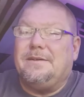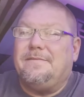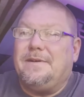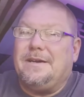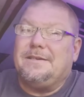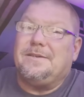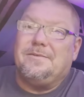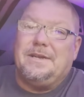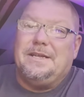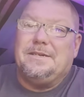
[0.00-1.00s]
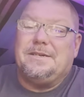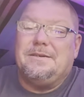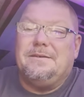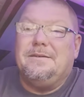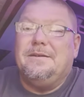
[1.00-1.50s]
not so
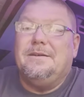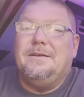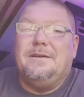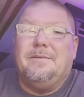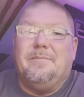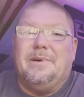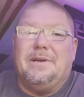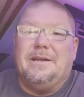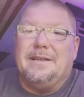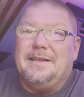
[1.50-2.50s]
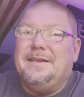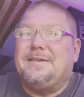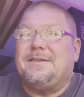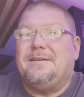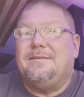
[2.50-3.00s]
decent. But at least